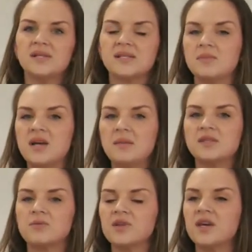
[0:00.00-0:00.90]

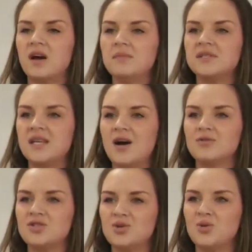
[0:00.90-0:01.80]
Sometimes it really comes
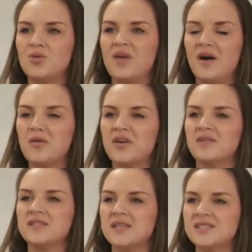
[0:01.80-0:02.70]
down to the
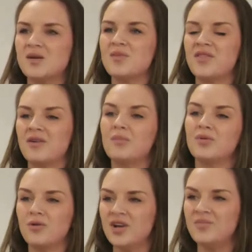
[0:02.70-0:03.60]
healthcare system that they're
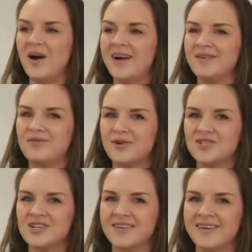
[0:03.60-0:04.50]
employed by,
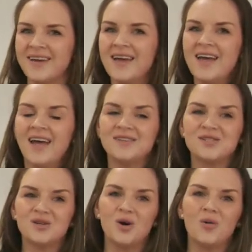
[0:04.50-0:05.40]
unfortunately. And
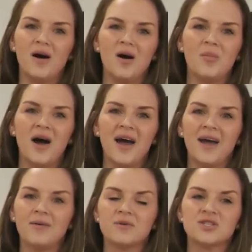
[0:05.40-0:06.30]
so
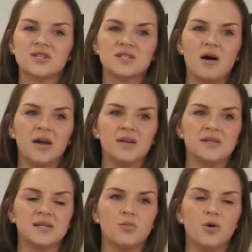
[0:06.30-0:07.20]
I was just talking
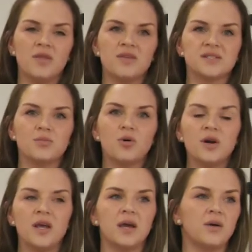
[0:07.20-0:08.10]
to someone this
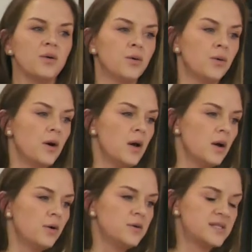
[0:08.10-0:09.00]
morning
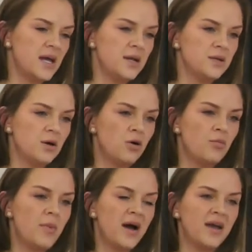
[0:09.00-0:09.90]
who said, you
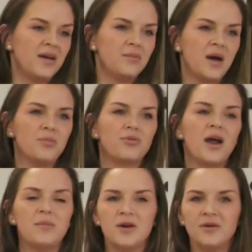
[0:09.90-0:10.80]
know, my
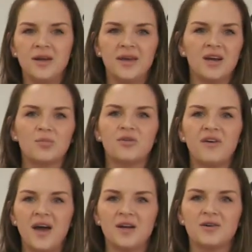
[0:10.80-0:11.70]
primary care
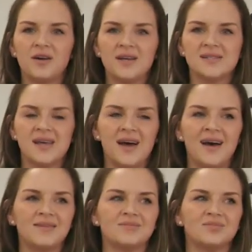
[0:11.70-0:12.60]
provider is
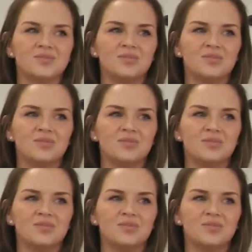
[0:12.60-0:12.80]
at